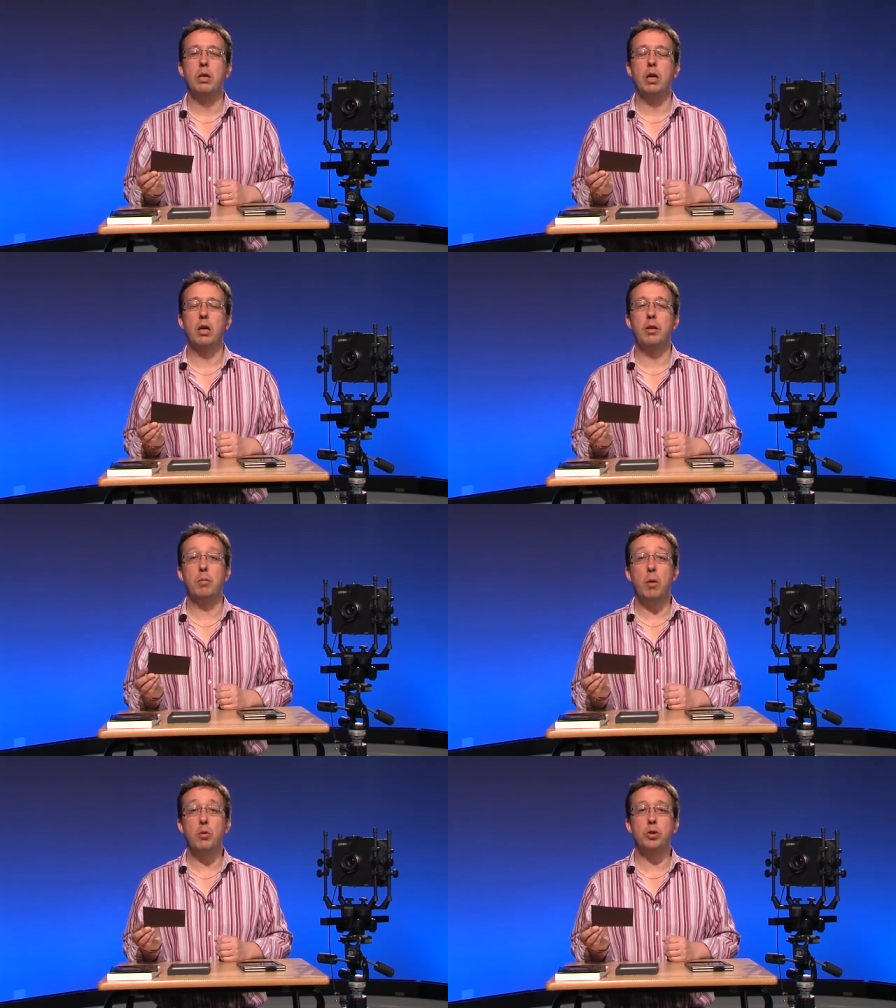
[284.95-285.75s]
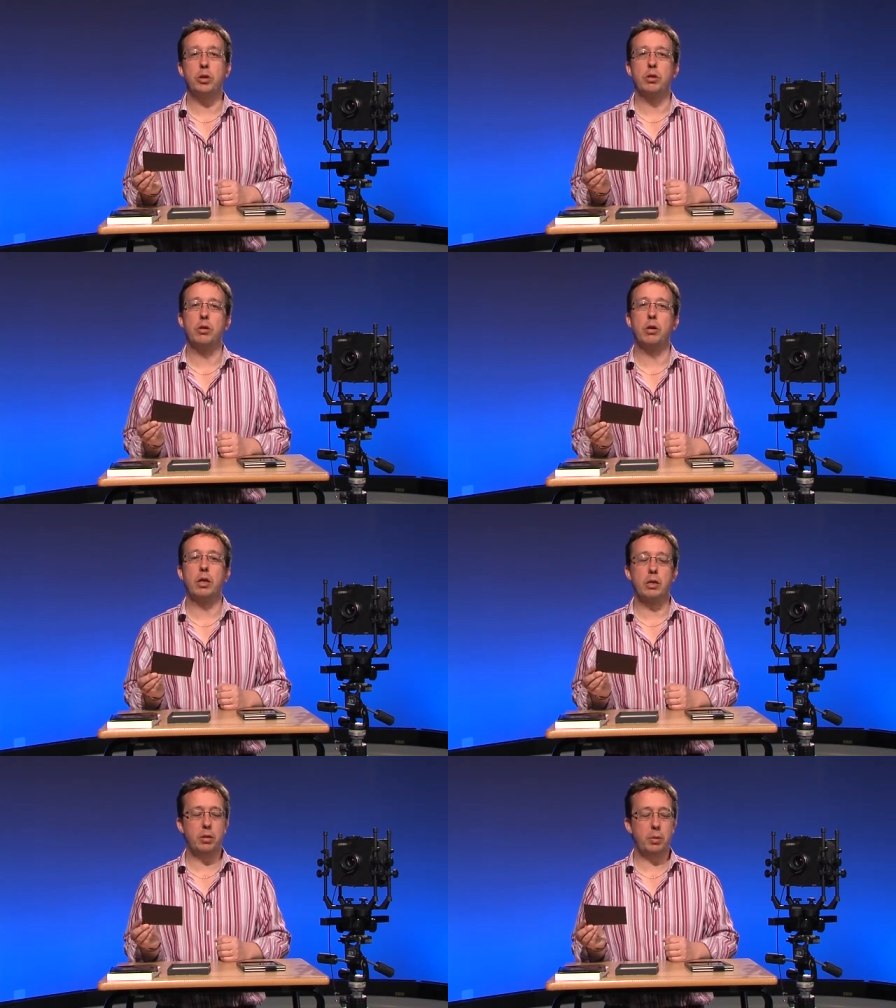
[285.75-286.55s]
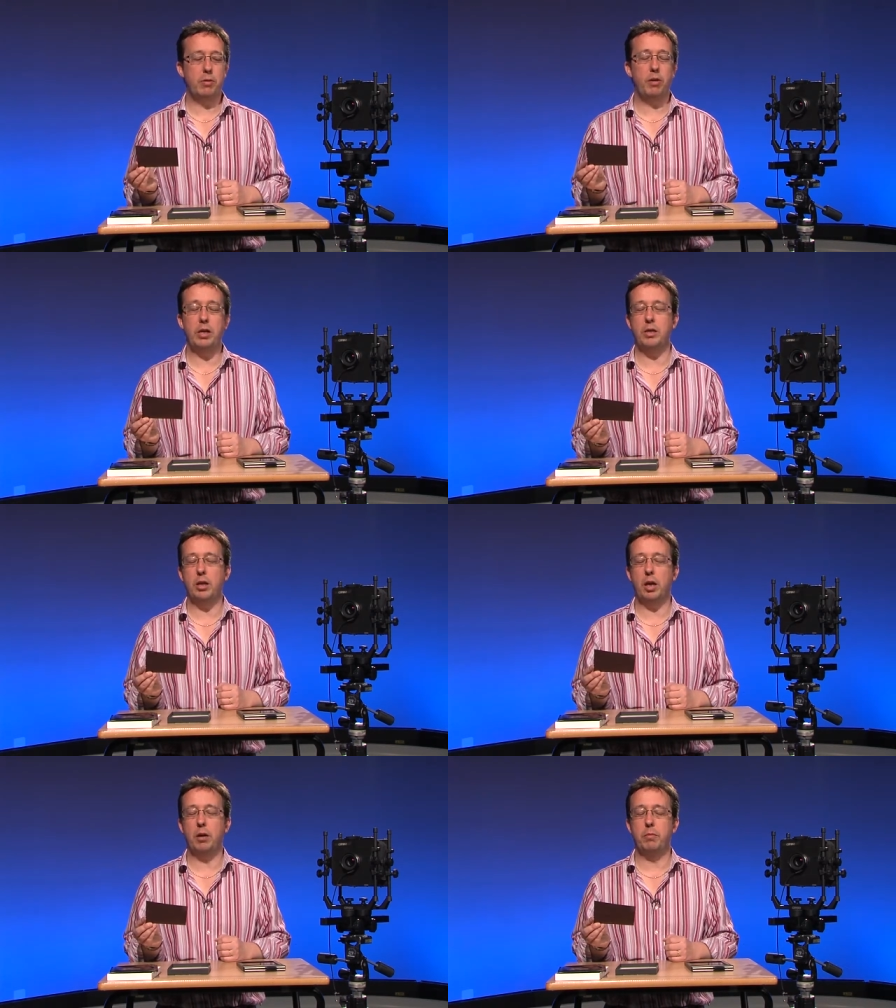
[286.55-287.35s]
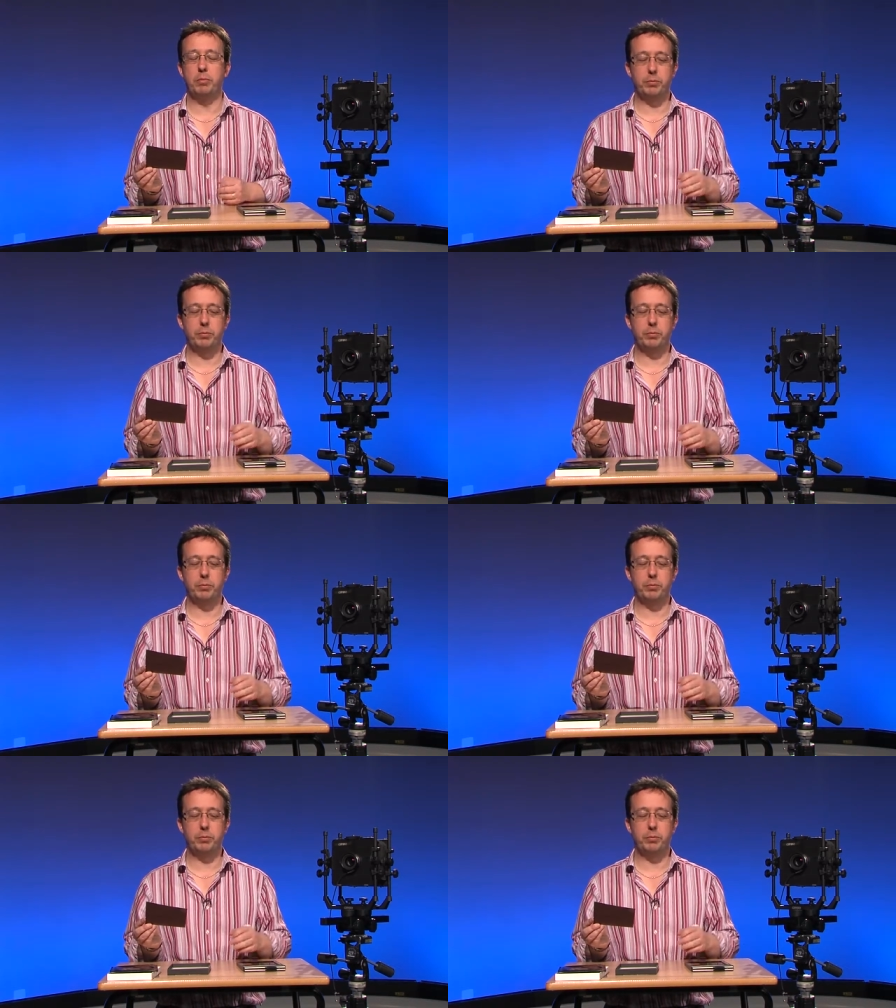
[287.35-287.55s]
the emulsion, sorry, to be facing you.